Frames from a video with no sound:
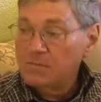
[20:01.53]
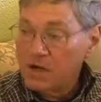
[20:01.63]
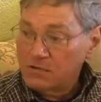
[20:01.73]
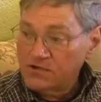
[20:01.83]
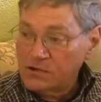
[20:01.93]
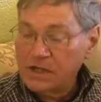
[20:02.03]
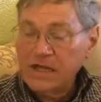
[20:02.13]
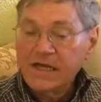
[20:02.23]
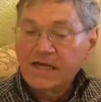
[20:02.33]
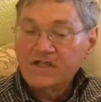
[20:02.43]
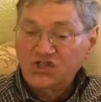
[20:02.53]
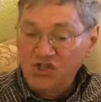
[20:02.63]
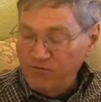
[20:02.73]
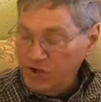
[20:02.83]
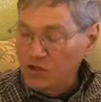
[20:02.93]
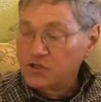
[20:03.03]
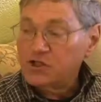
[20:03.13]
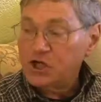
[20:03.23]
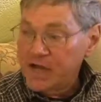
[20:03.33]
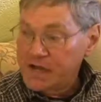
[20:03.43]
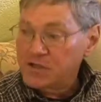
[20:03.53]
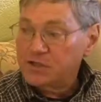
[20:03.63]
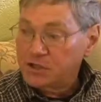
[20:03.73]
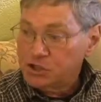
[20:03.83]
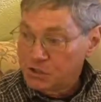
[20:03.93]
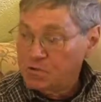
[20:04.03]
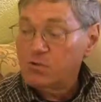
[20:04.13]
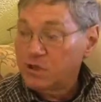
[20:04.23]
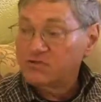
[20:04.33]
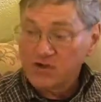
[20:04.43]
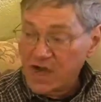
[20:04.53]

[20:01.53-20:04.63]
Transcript: the most difficult challenge to the world